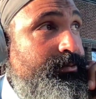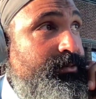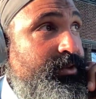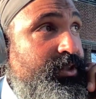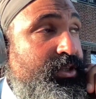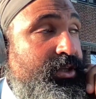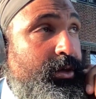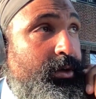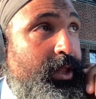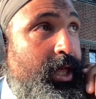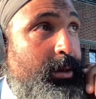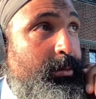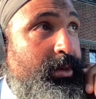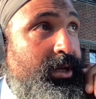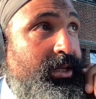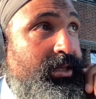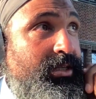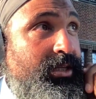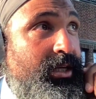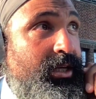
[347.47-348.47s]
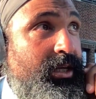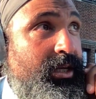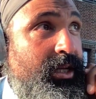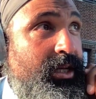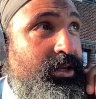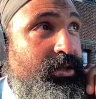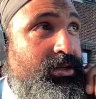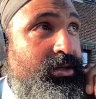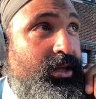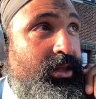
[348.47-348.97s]
So that being said,
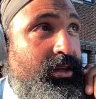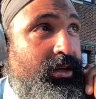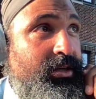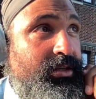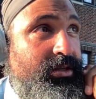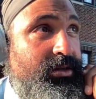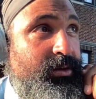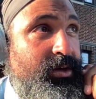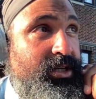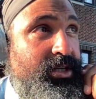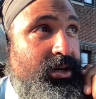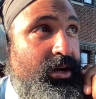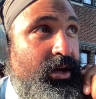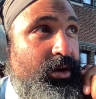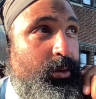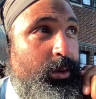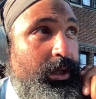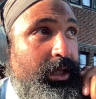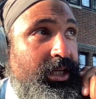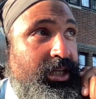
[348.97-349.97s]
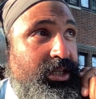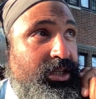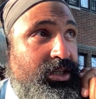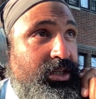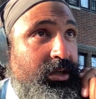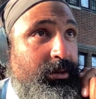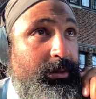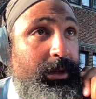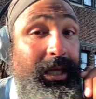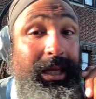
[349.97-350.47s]
here's another consideration on
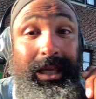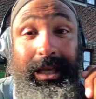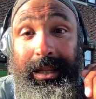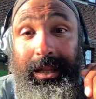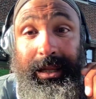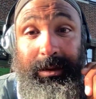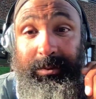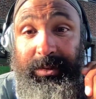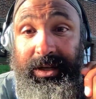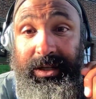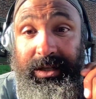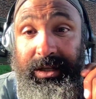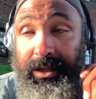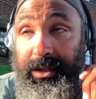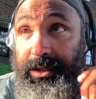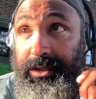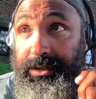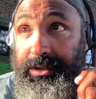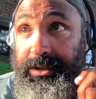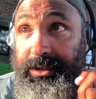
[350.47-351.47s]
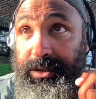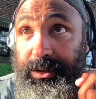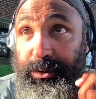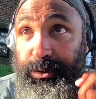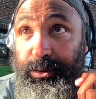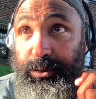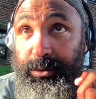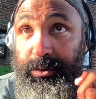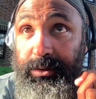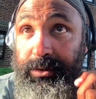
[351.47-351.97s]
relationship. Let me tell it,
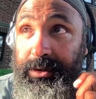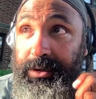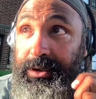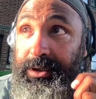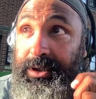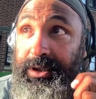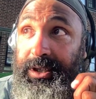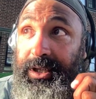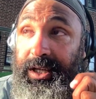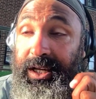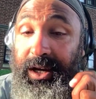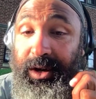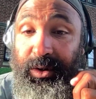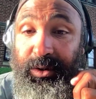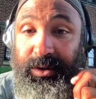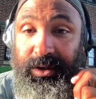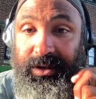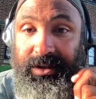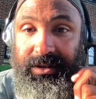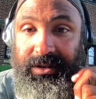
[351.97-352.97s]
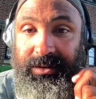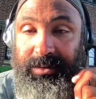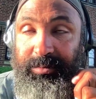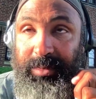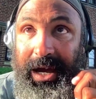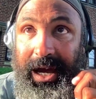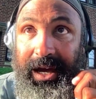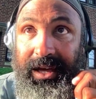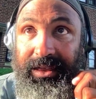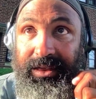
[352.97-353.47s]
still on this
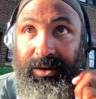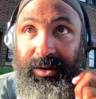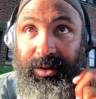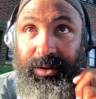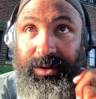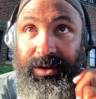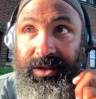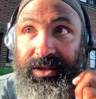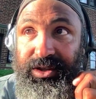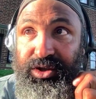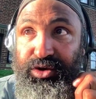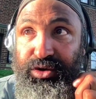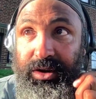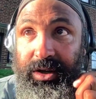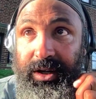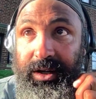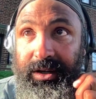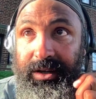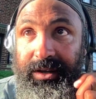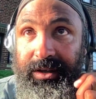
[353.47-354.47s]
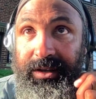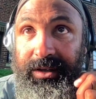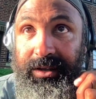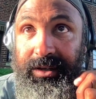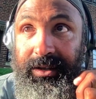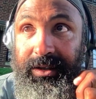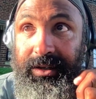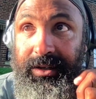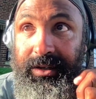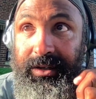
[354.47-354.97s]
path, on this trod,
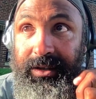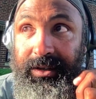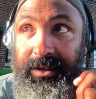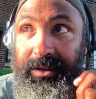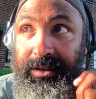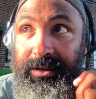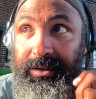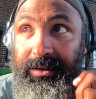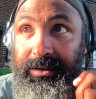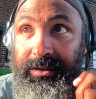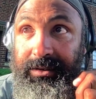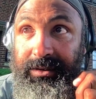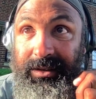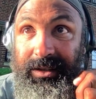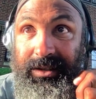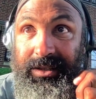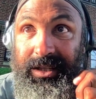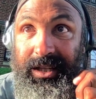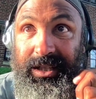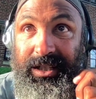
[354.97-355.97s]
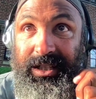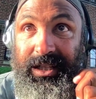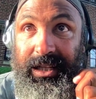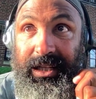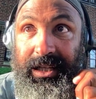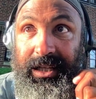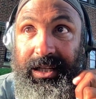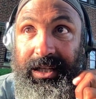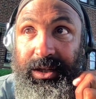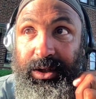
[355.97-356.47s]

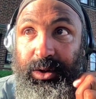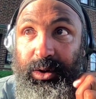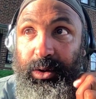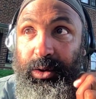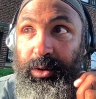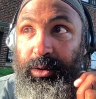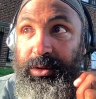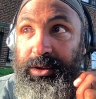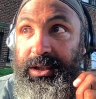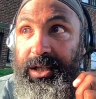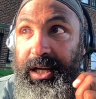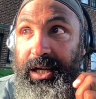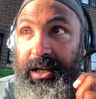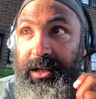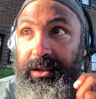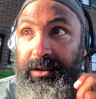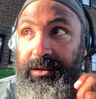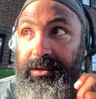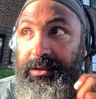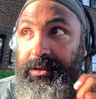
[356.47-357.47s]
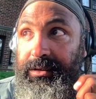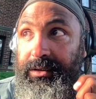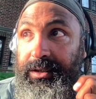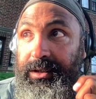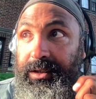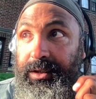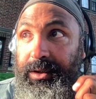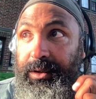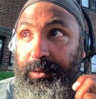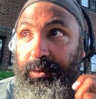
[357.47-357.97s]
essentially Dolo style,
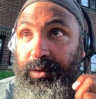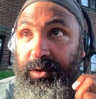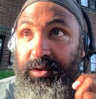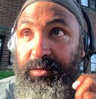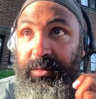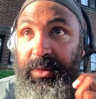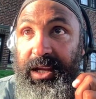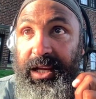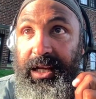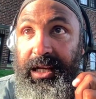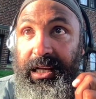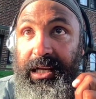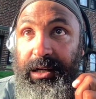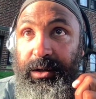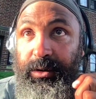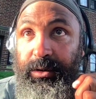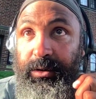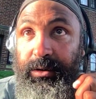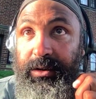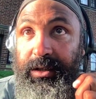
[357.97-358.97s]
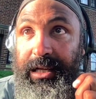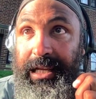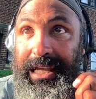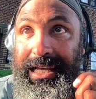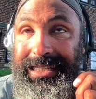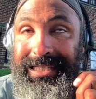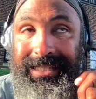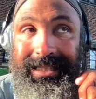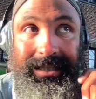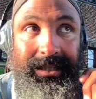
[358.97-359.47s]
with many learned
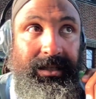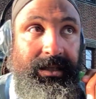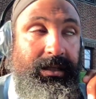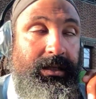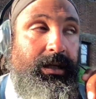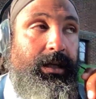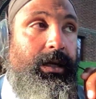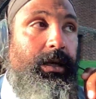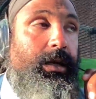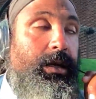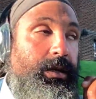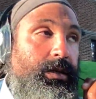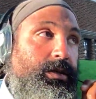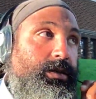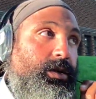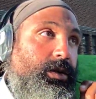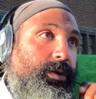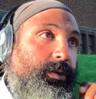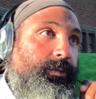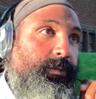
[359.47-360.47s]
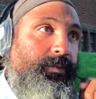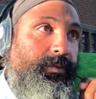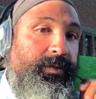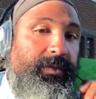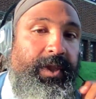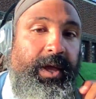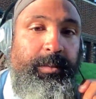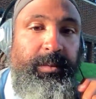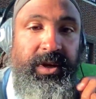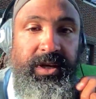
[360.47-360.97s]
lessons. So
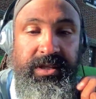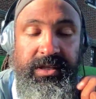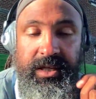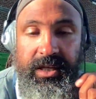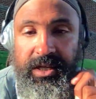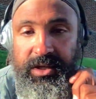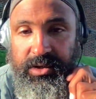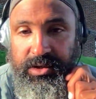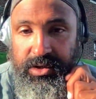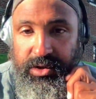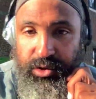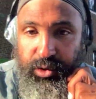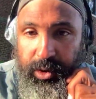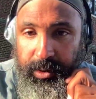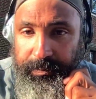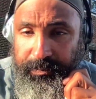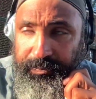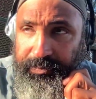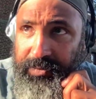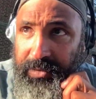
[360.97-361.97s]
that being said, here's the joint.